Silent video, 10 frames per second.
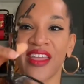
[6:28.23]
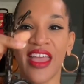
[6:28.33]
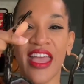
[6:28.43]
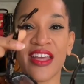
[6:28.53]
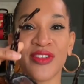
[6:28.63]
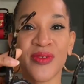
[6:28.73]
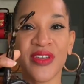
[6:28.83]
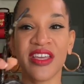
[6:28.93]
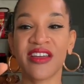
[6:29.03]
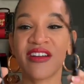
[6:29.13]
handle
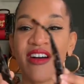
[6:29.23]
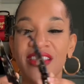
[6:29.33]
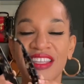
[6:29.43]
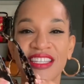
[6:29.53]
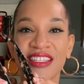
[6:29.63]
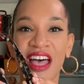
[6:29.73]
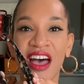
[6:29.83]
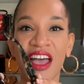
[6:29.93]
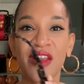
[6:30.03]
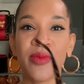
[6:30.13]
here on the side,